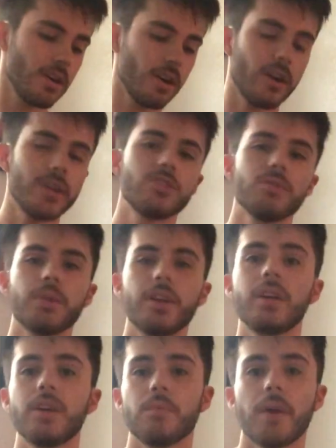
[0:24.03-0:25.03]
Alright, so we're going
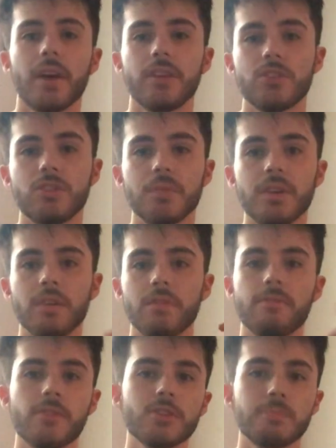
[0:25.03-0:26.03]
to get right into it. It
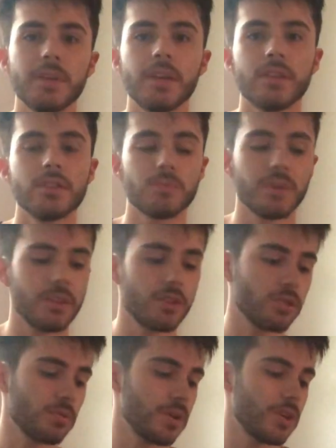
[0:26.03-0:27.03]
first begins with a
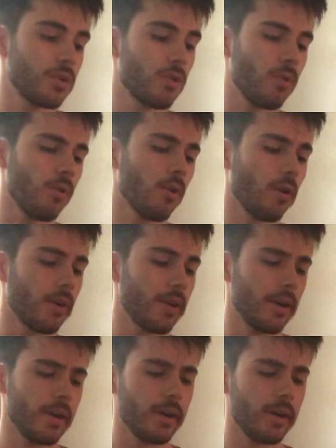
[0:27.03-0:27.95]
3-chord